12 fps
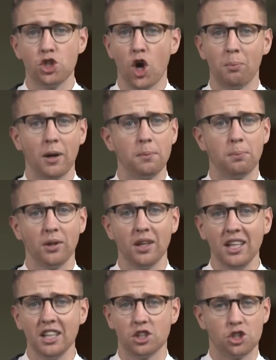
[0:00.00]
shot by
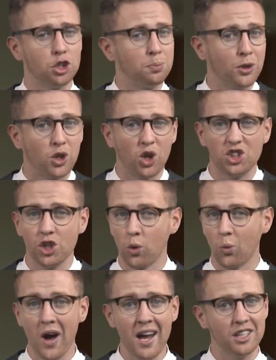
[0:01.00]
police just because
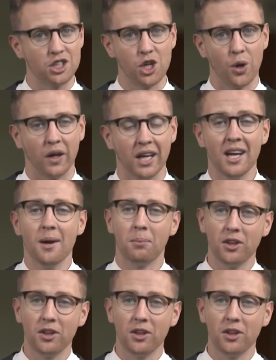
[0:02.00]
you're white, Joey,